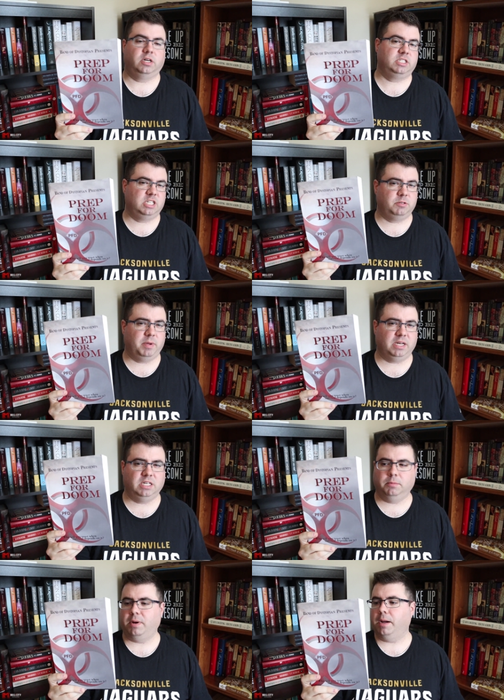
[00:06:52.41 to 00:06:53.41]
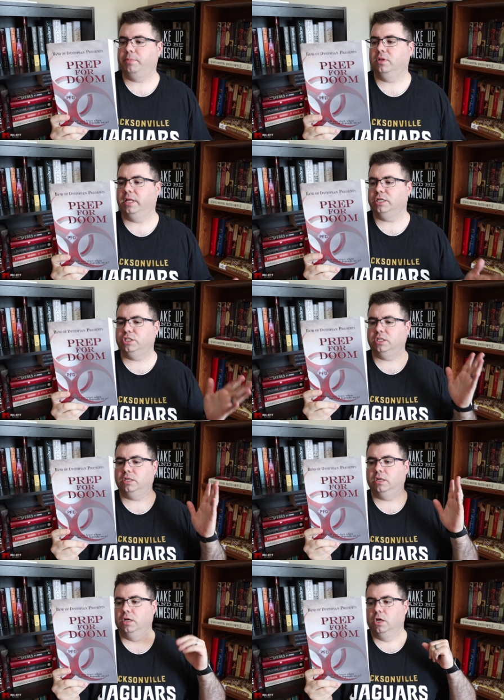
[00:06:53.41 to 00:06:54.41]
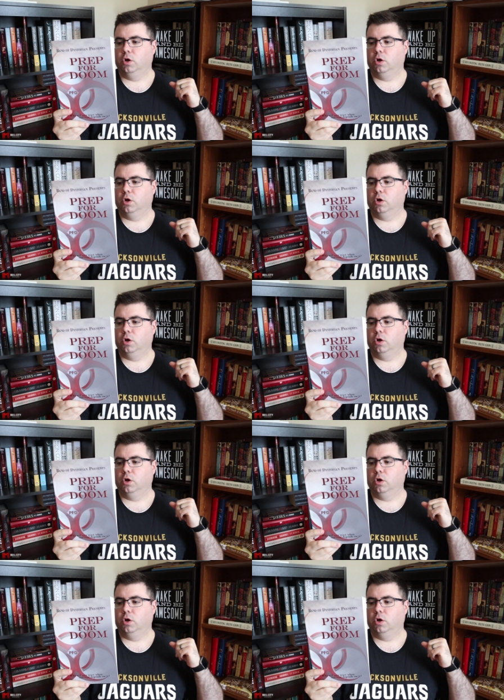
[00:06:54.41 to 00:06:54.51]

unsuspecting population,